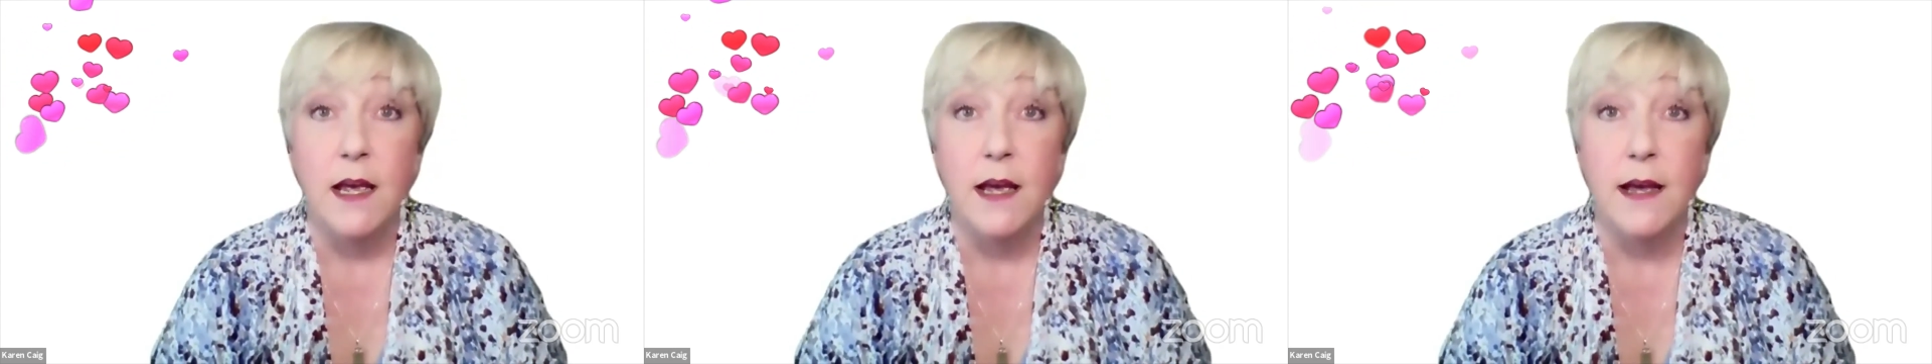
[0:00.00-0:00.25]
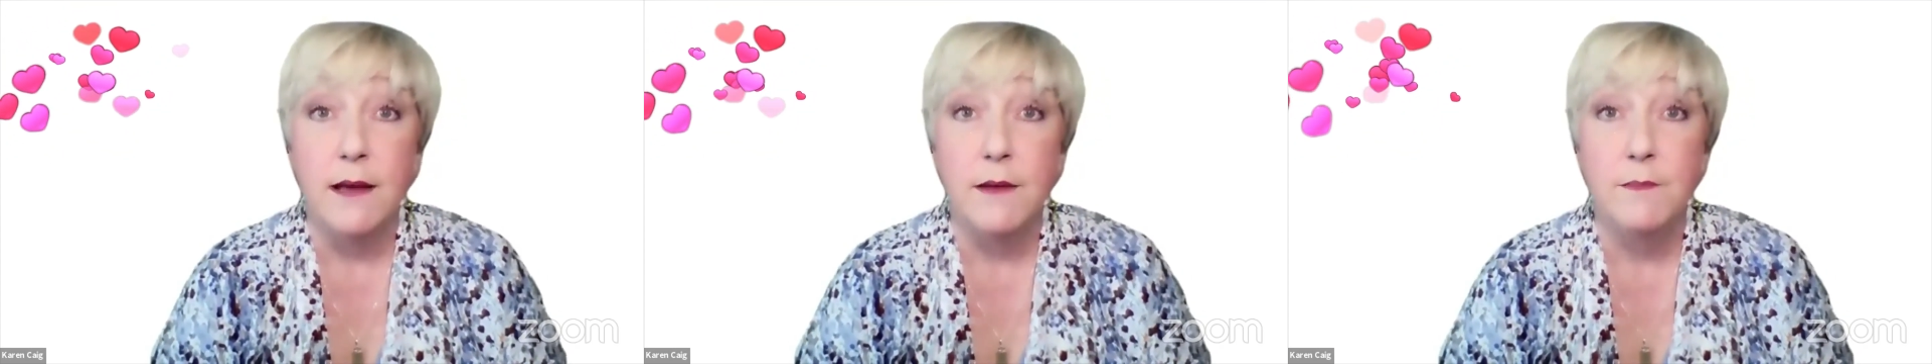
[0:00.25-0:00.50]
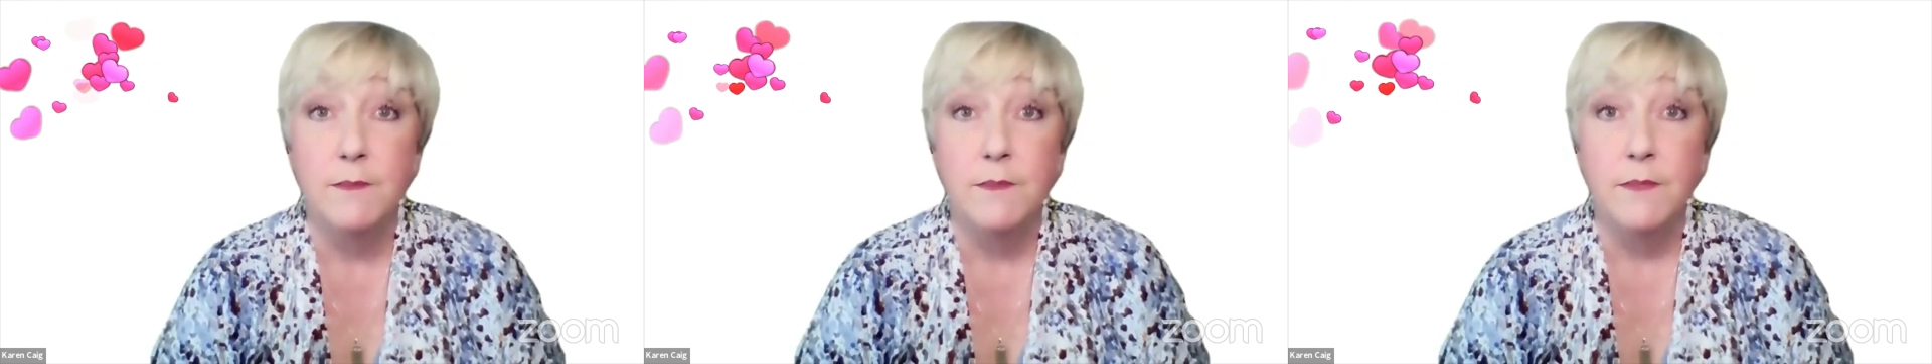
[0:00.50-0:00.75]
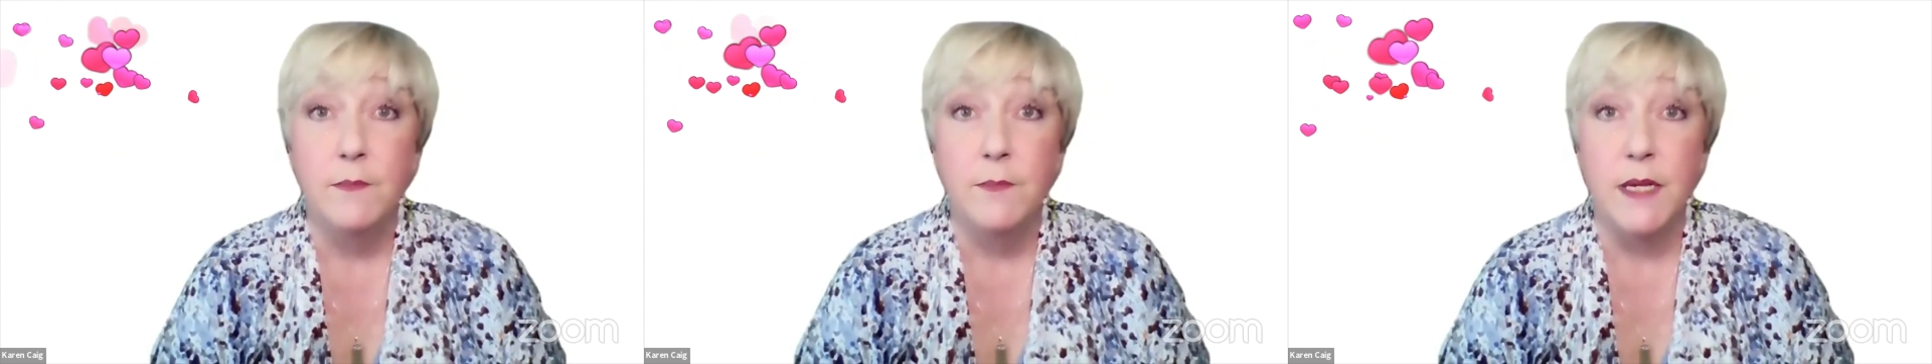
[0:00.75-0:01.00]

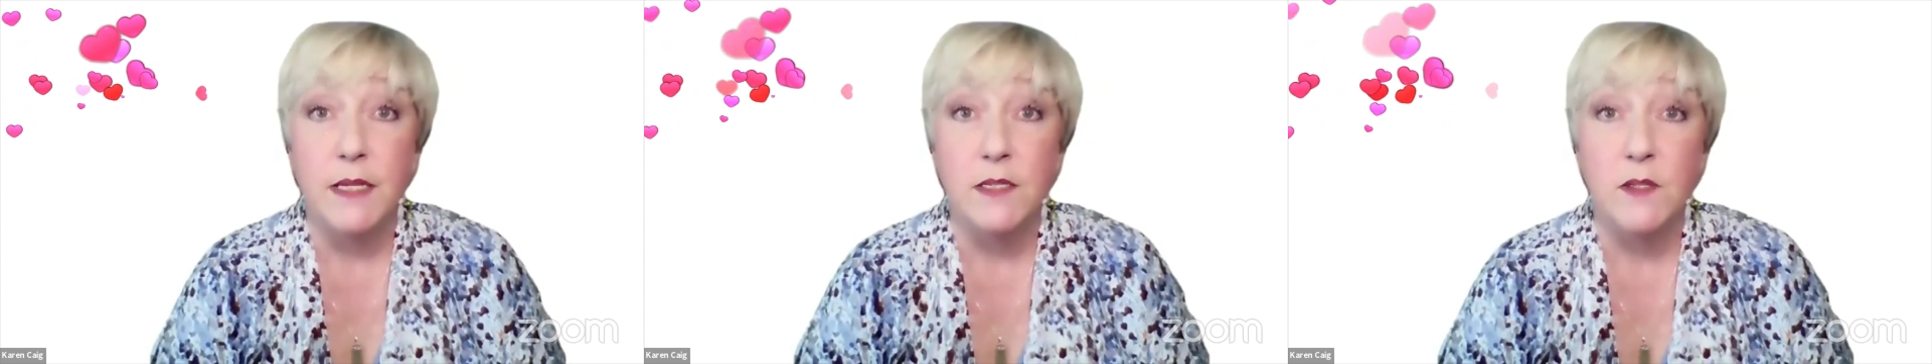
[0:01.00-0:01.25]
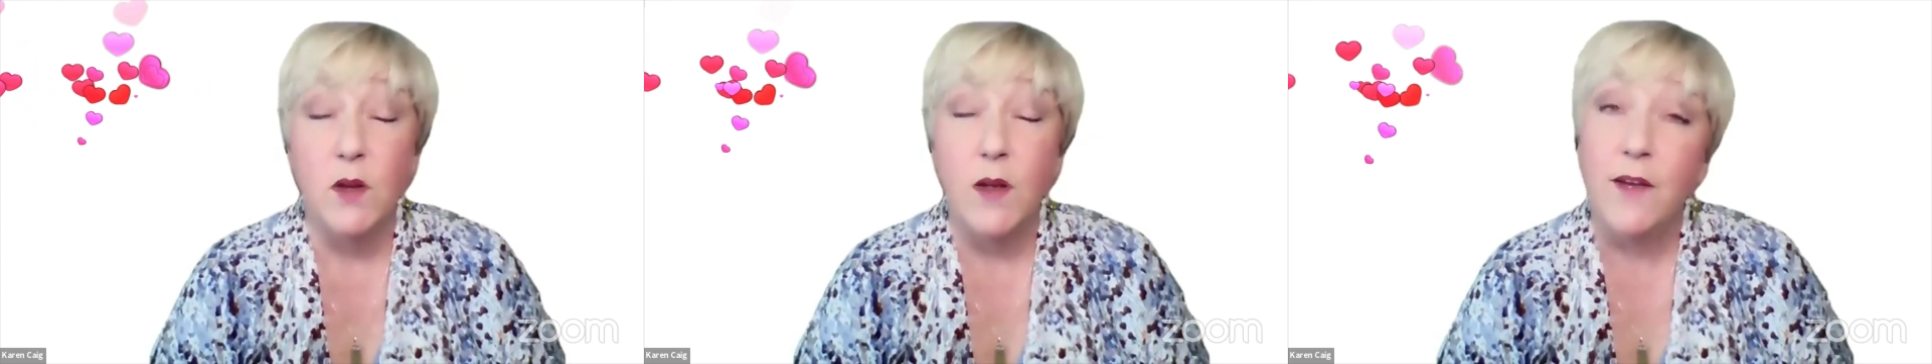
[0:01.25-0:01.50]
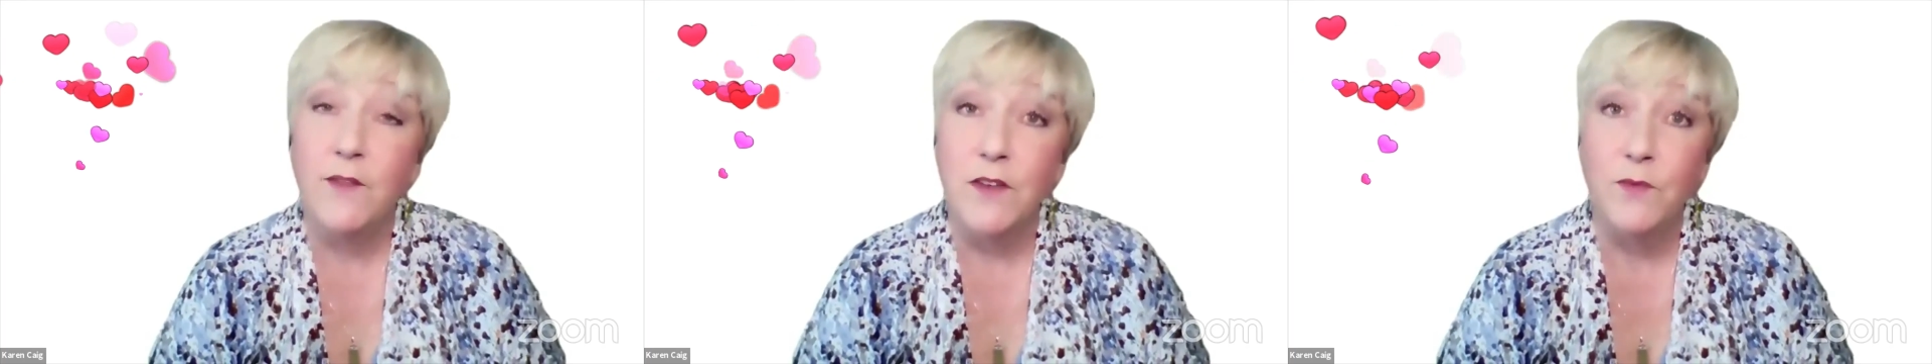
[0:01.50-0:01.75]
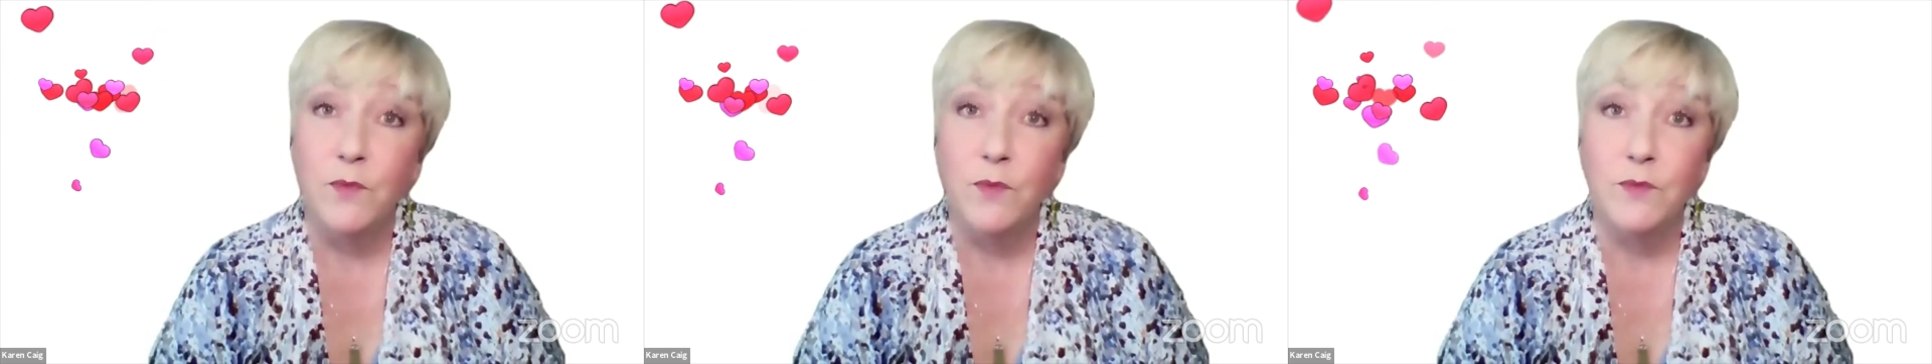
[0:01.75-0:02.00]
But you'll have enough